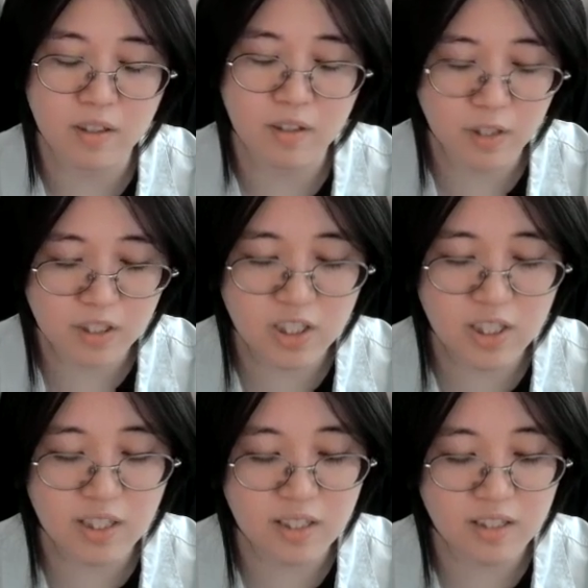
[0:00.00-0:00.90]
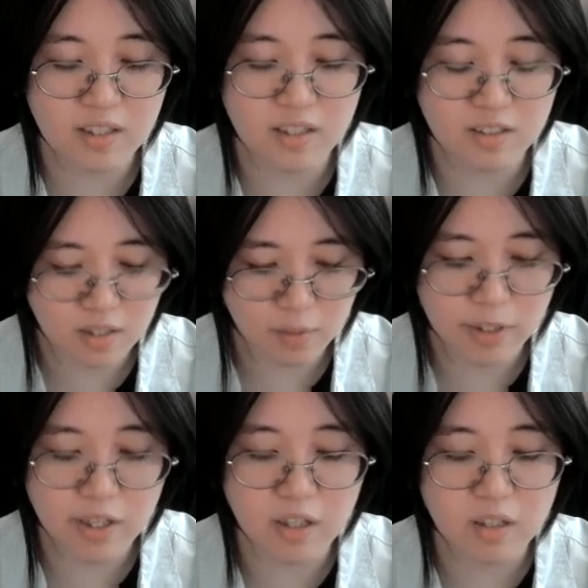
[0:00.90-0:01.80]
Quintana, está
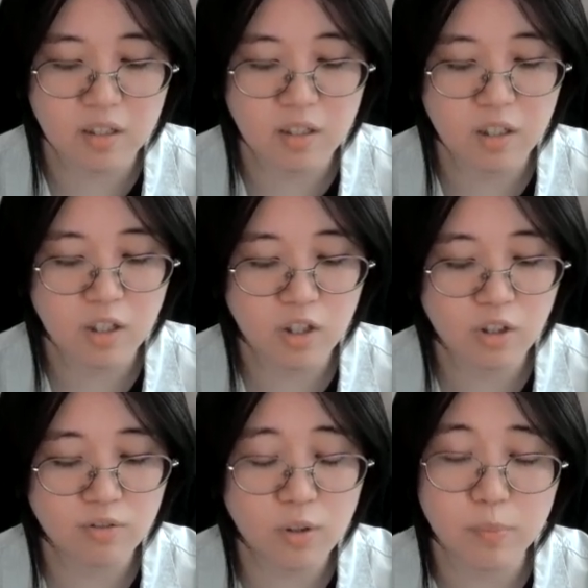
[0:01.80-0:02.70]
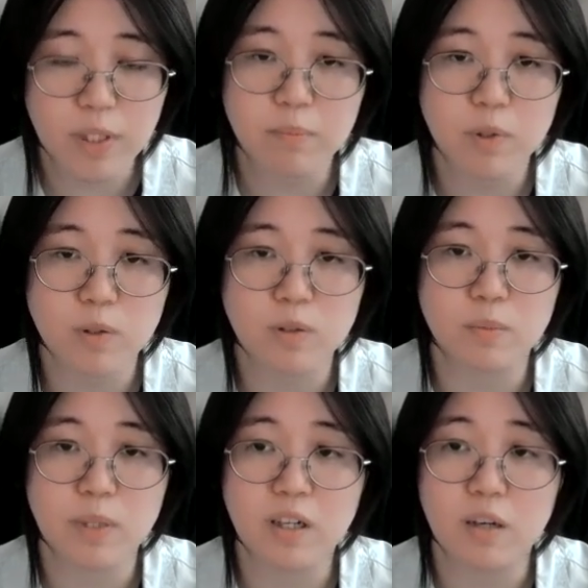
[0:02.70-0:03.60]
bien, for people to
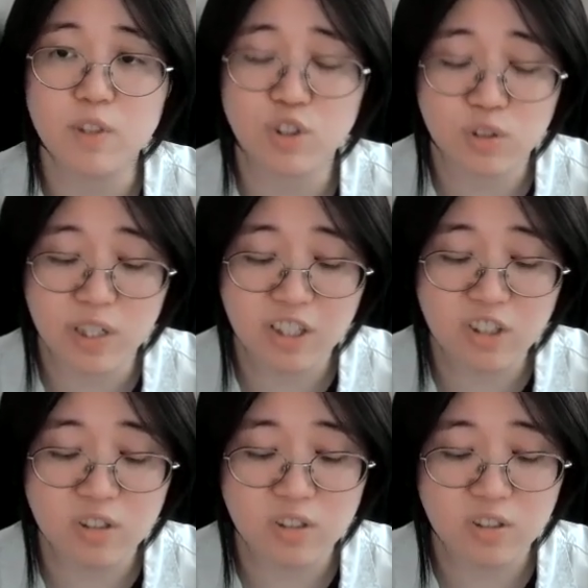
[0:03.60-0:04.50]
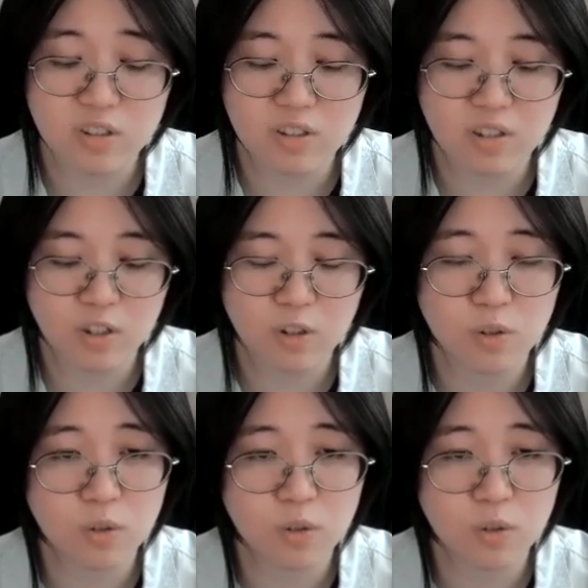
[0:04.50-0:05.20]
become strangers to